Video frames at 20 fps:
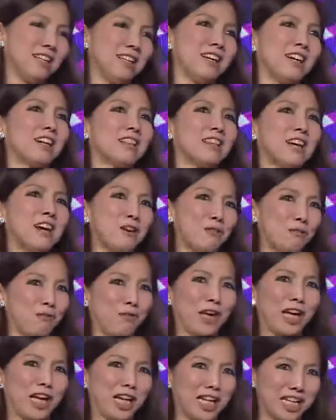allow
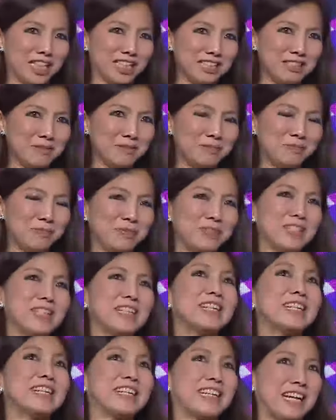failure,
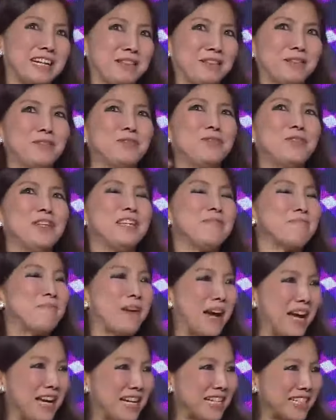get the
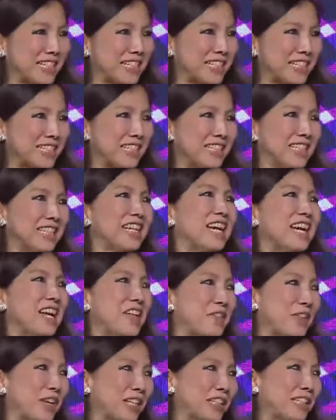feedback,
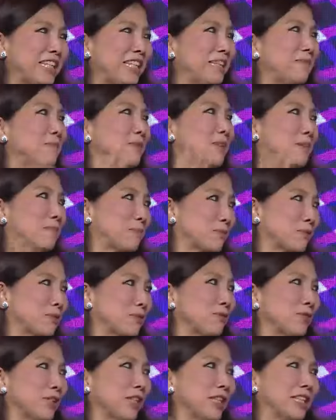and then keep
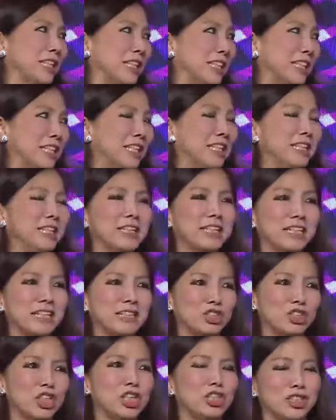improving and learning
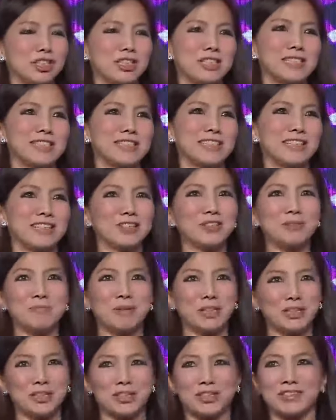and changing and saying, oh
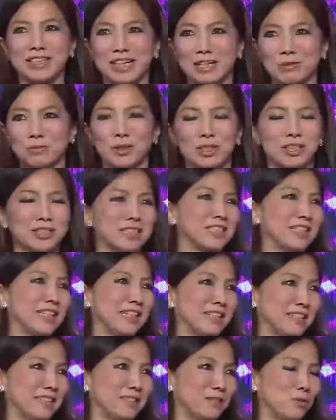my God, that worked,
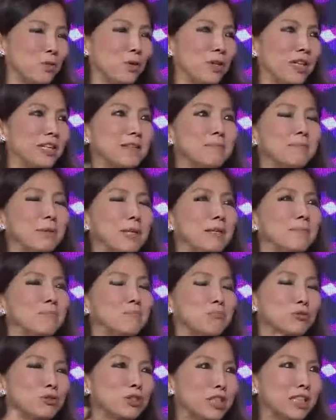that didn't work, and being
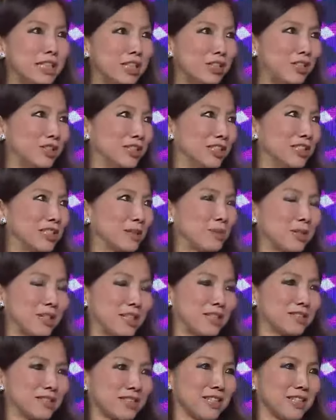brutally honest with
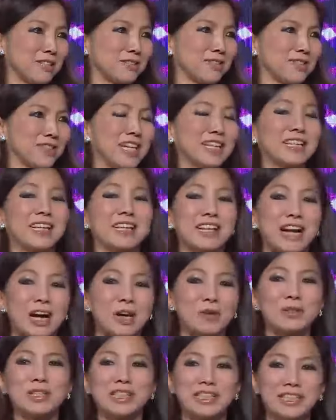ourselves and
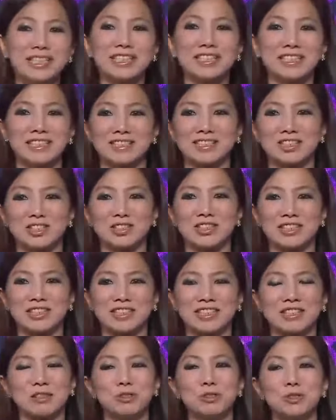allowing leaders to
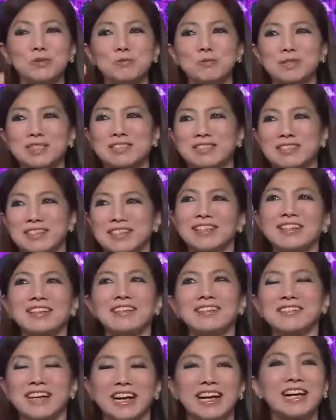say, oops,
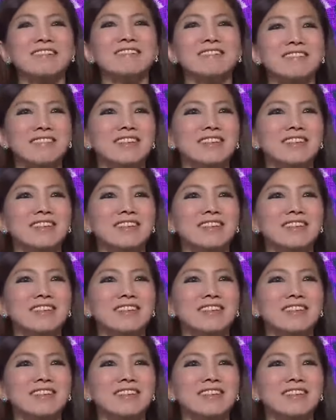that